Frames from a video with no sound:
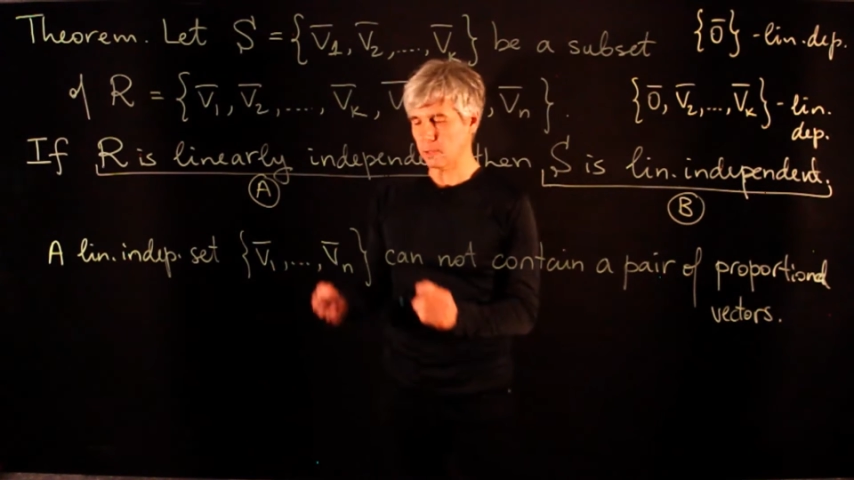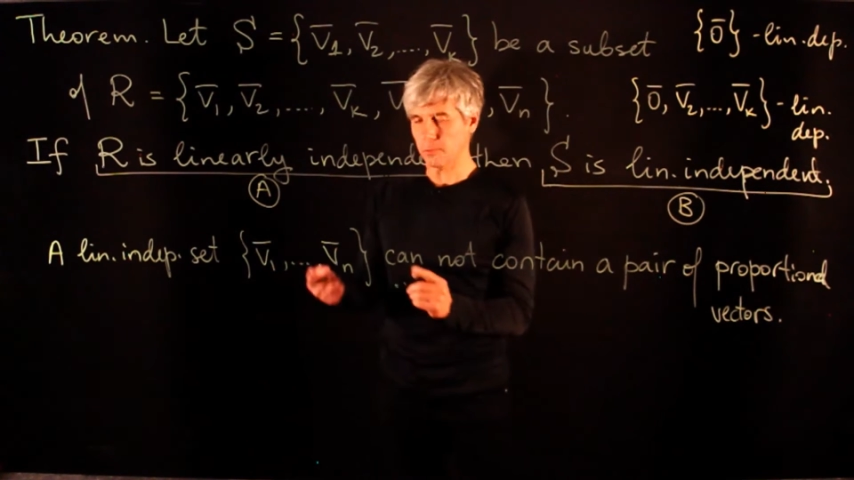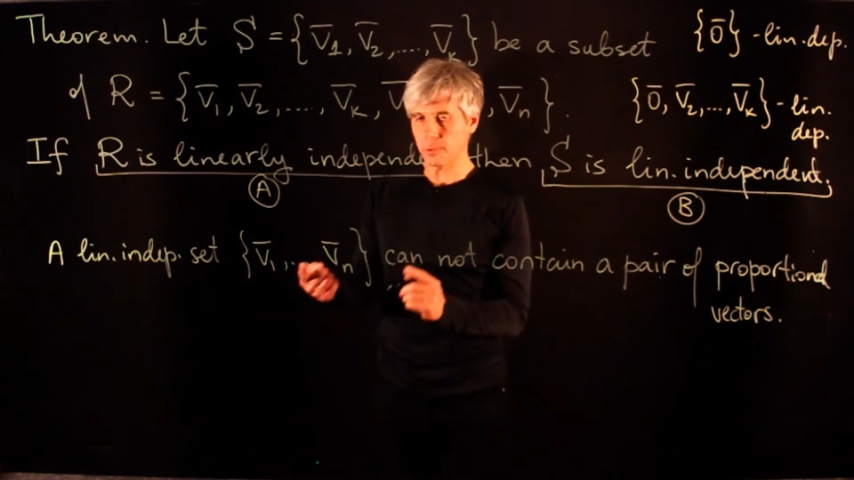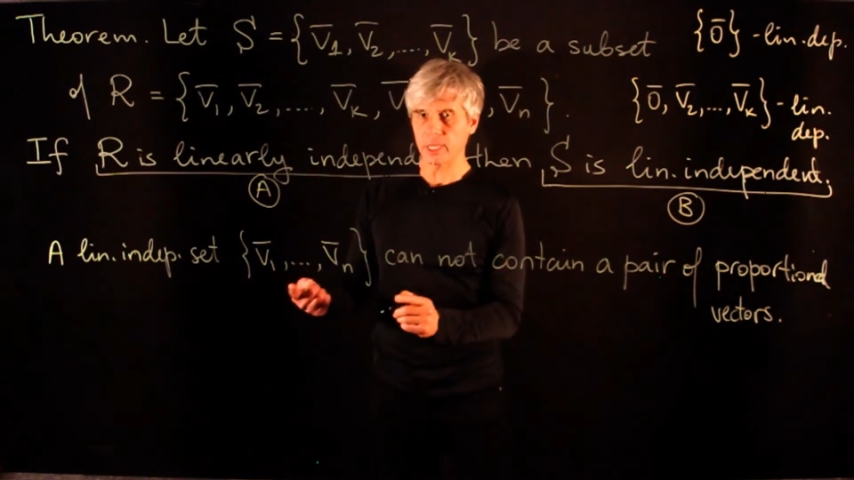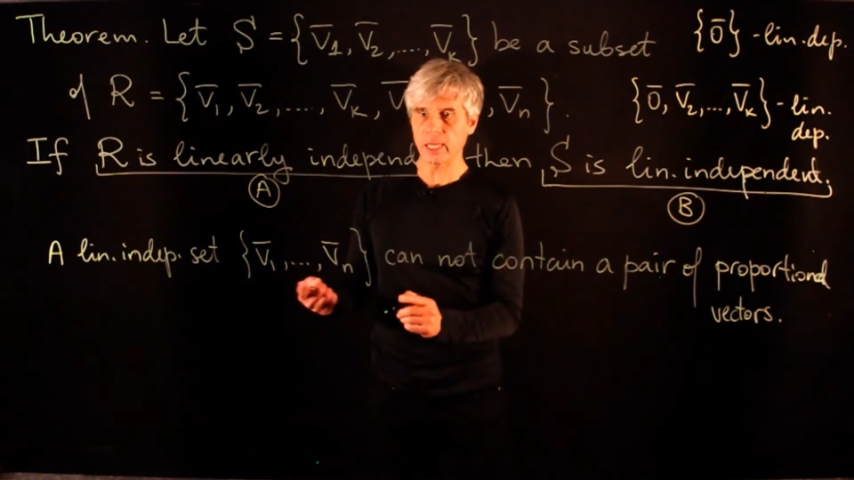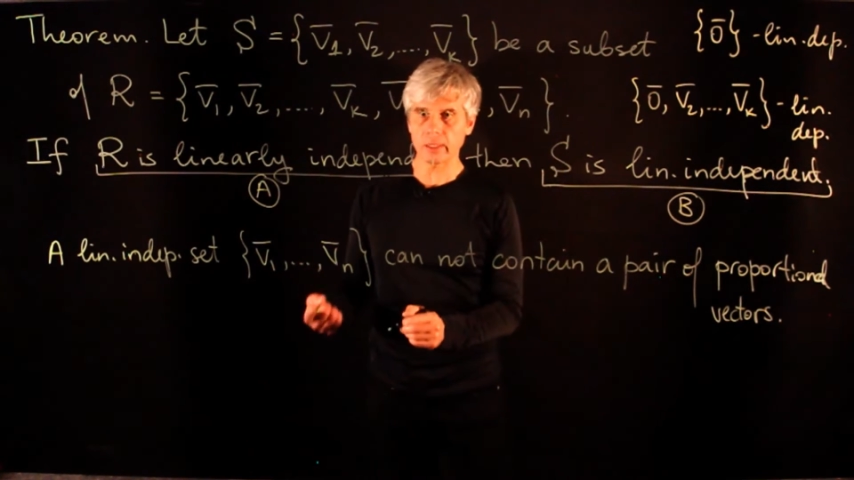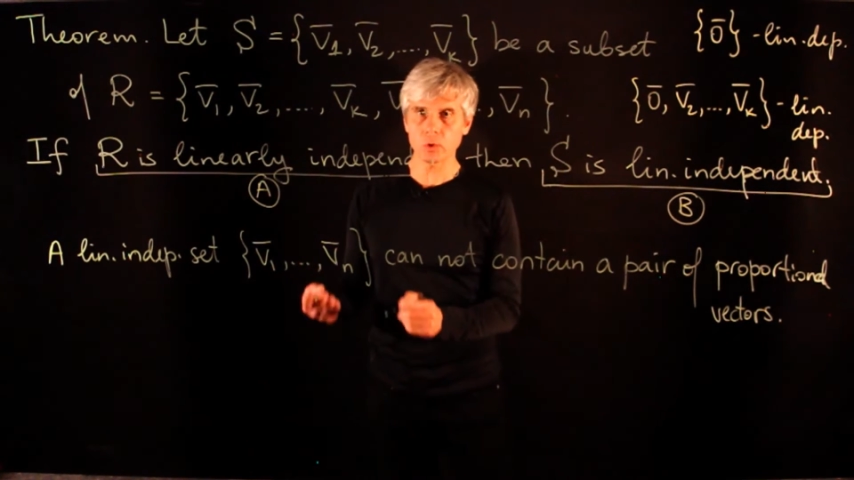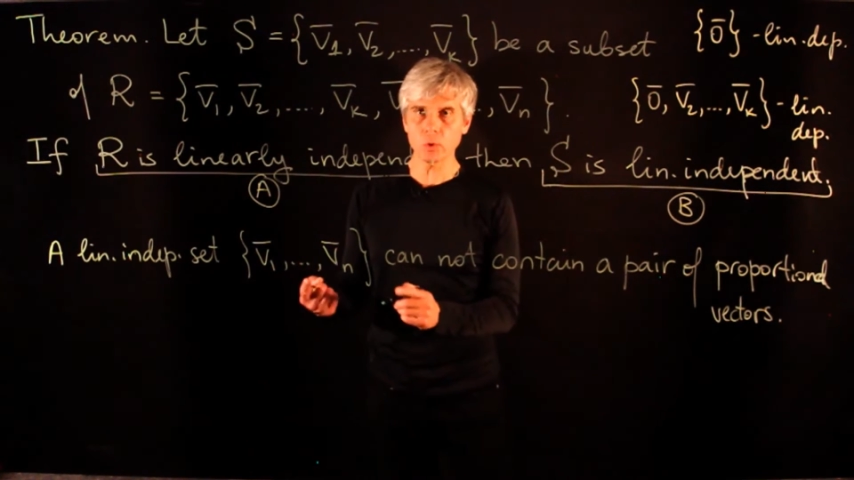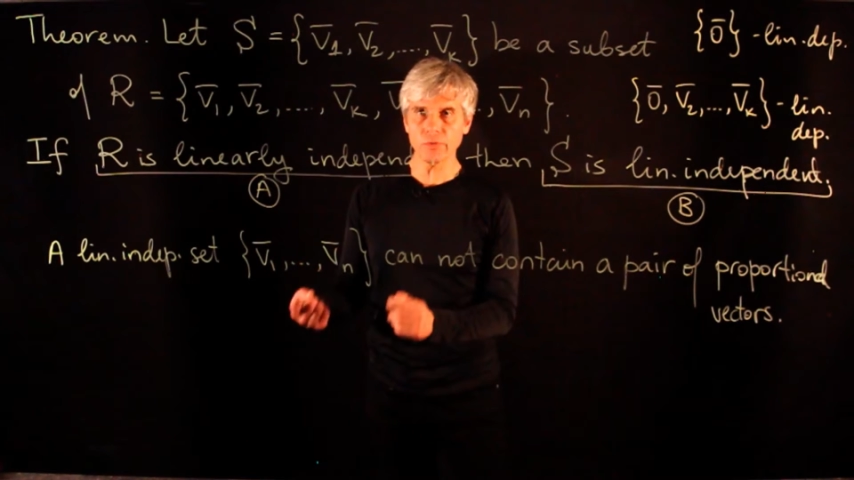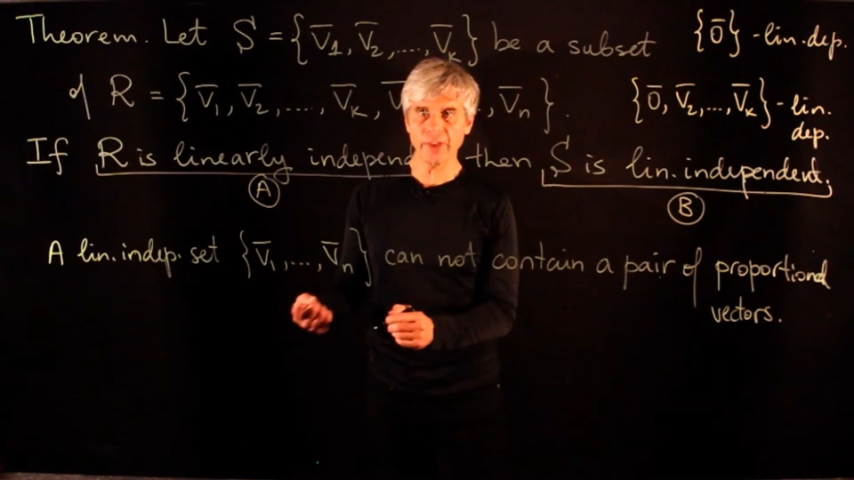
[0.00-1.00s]
if we take
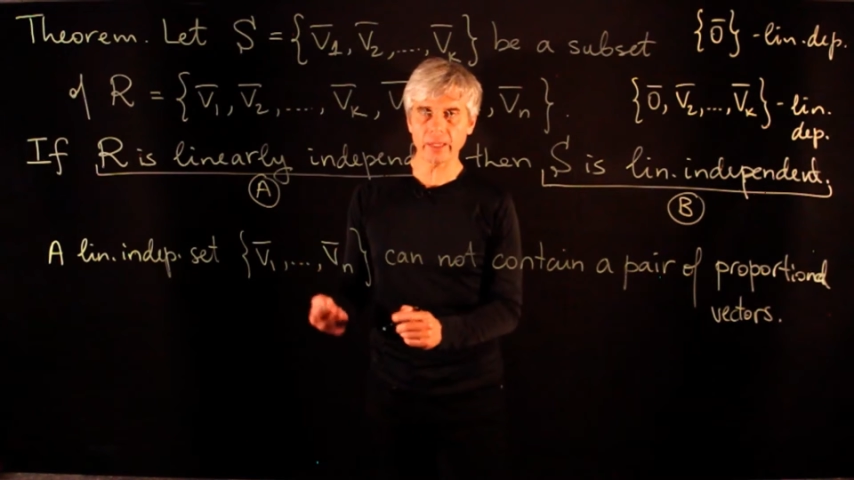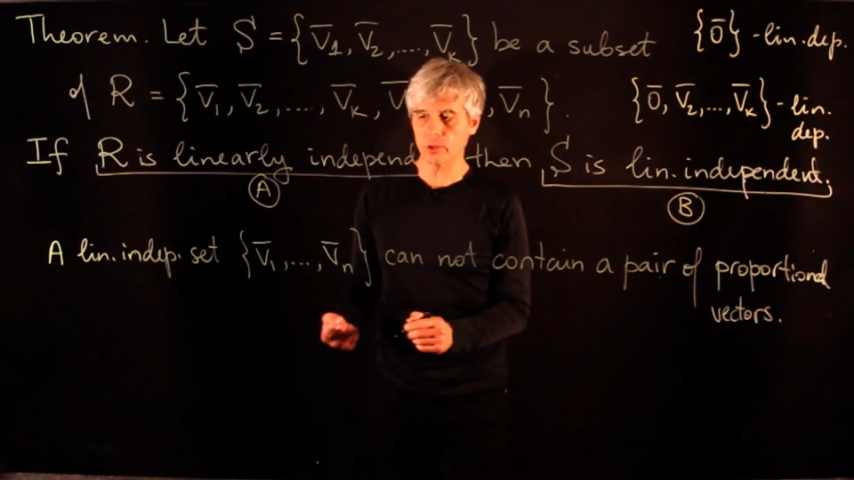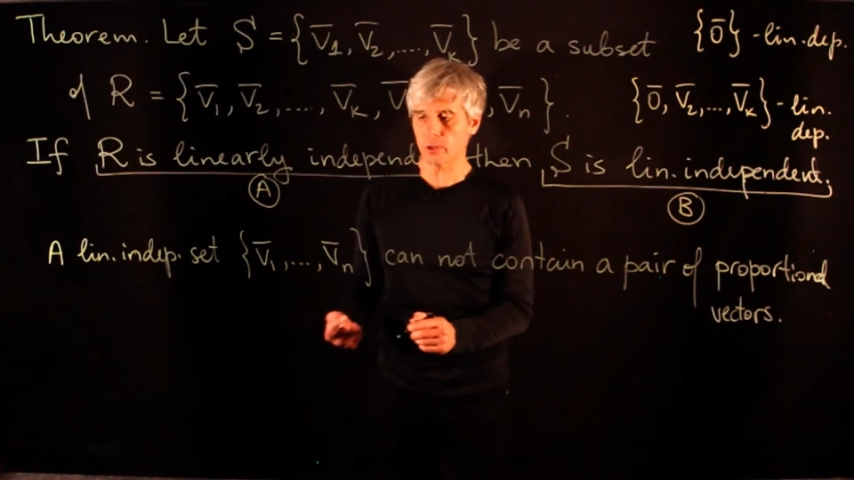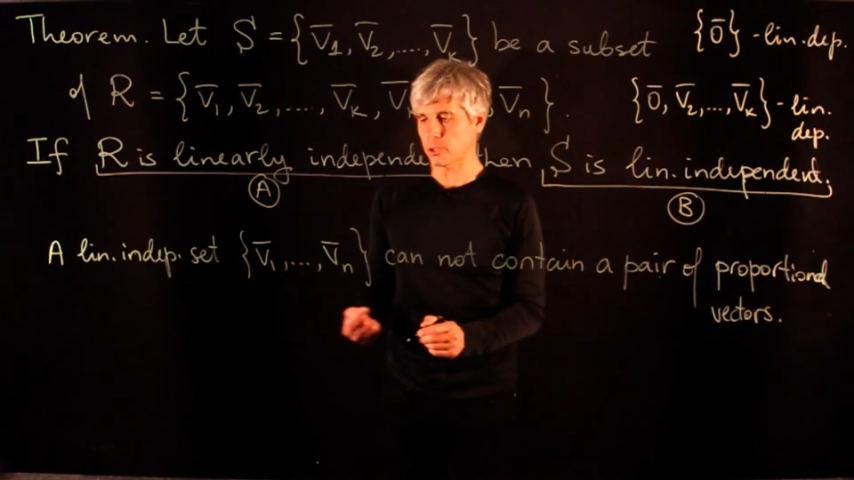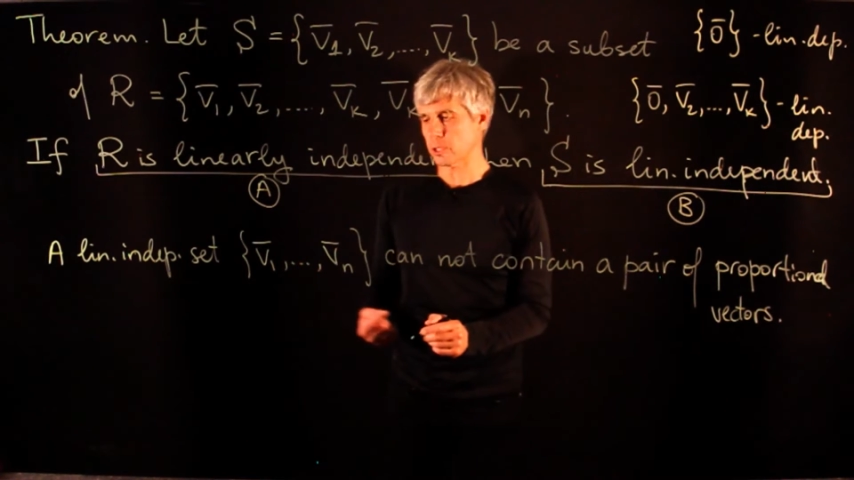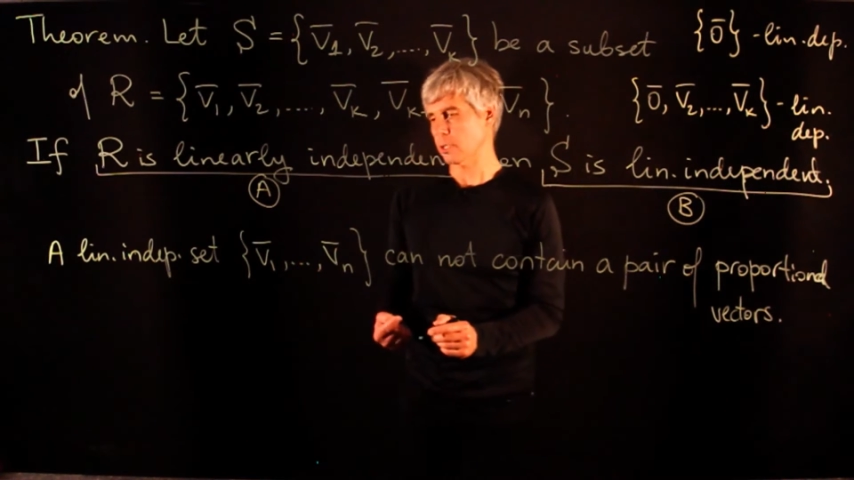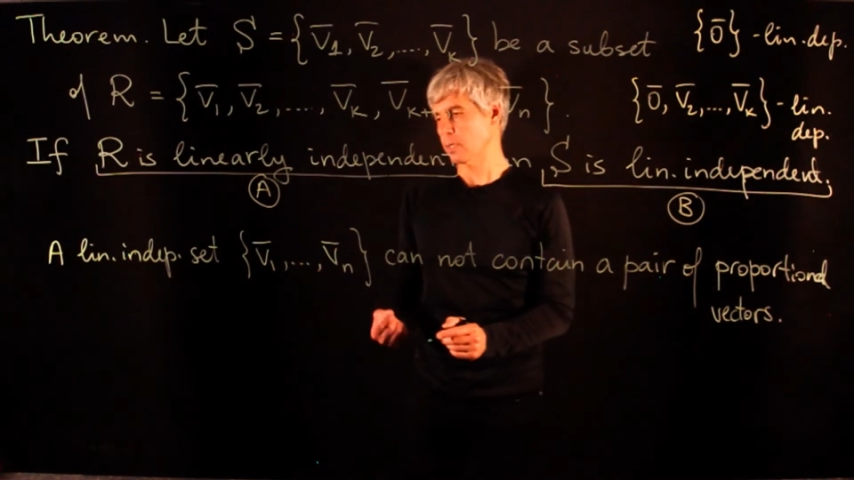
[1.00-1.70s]
2 vectors